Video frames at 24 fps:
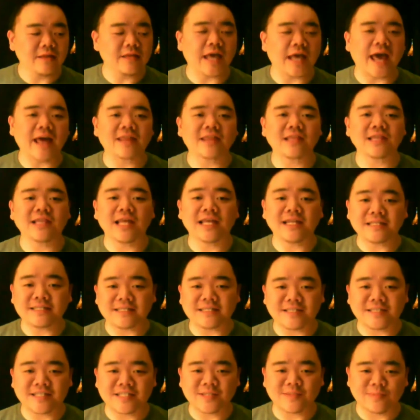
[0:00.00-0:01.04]

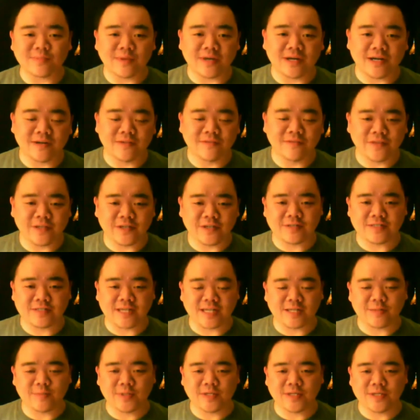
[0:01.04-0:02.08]
athleticism of figure
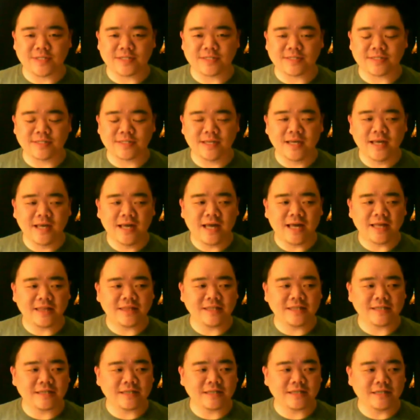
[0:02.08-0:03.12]
skating, because I
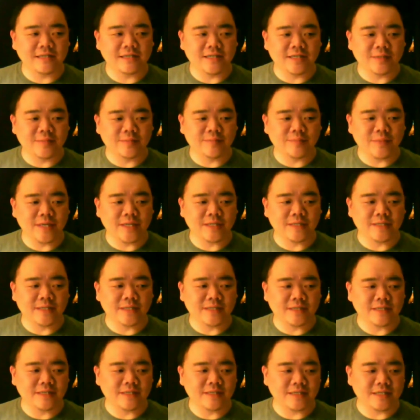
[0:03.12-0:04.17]
think in
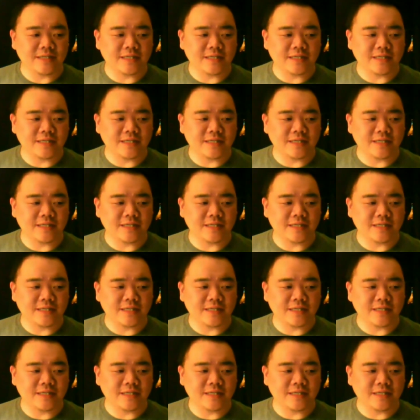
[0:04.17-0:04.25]
a